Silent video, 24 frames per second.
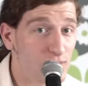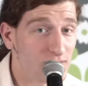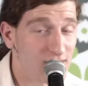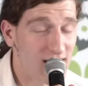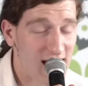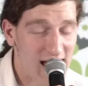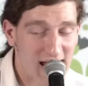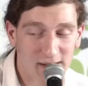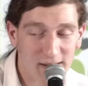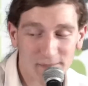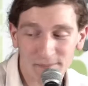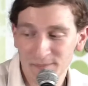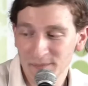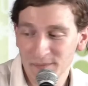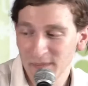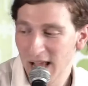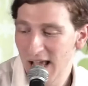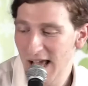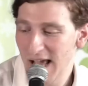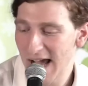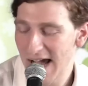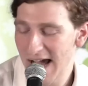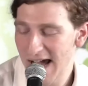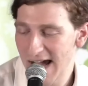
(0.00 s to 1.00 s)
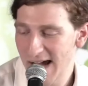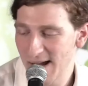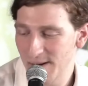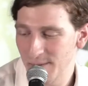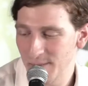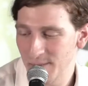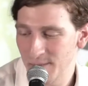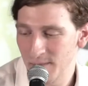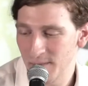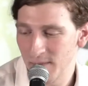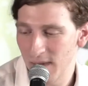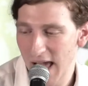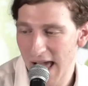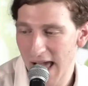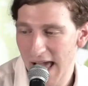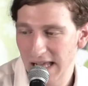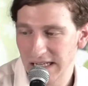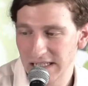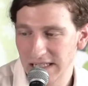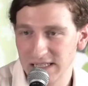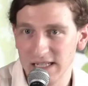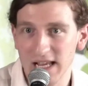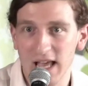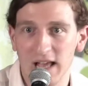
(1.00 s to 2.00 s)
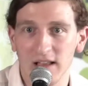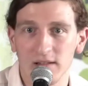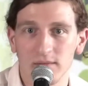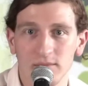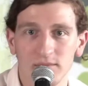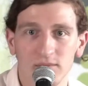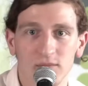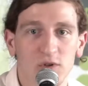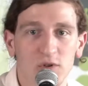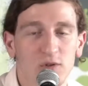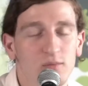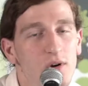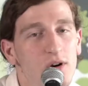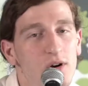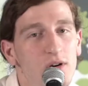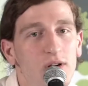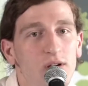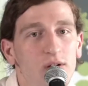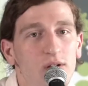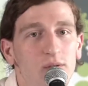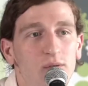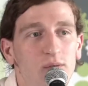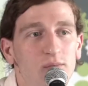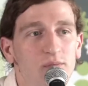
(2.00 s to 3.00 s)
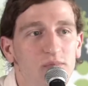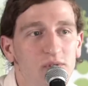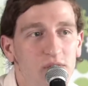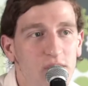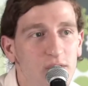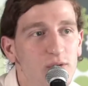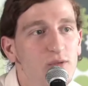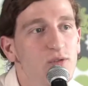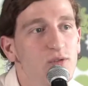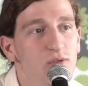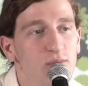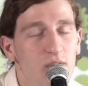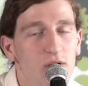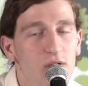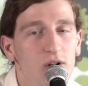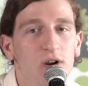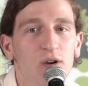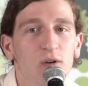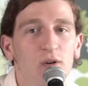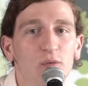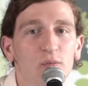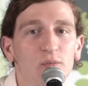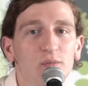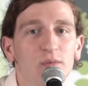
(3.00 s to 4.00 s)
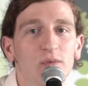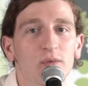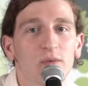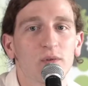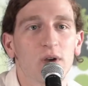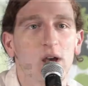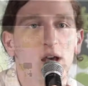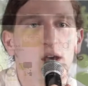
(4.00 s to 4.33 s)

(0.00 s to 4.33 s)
whole day. Tomorrow, see you tomorrow.